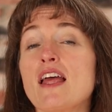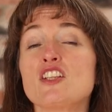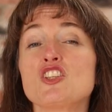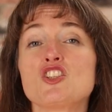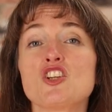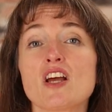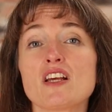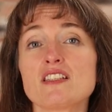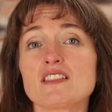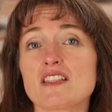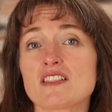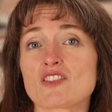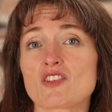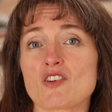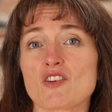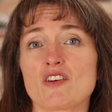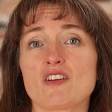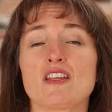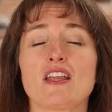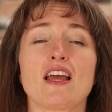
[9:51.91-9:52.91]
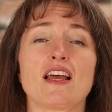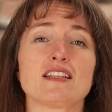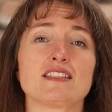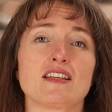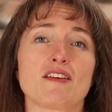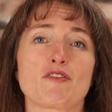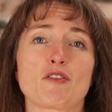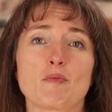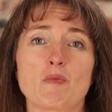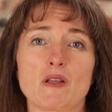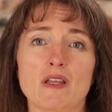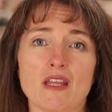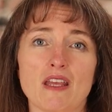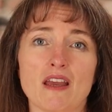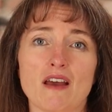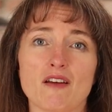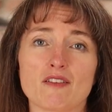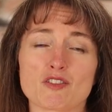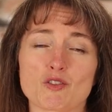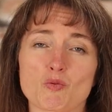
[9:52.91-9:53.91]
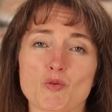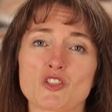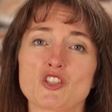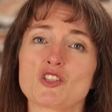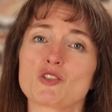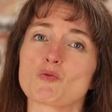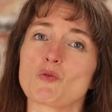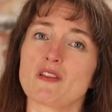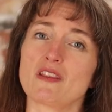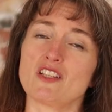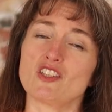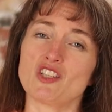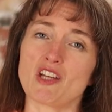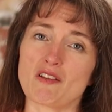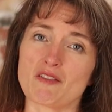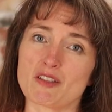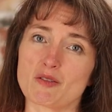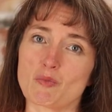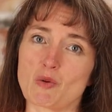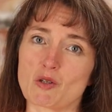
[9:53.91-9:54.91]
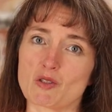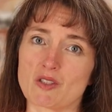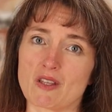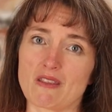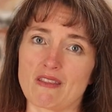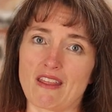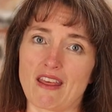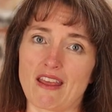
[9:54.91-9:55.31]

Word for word: just as good as everybody else, which is what the jealous person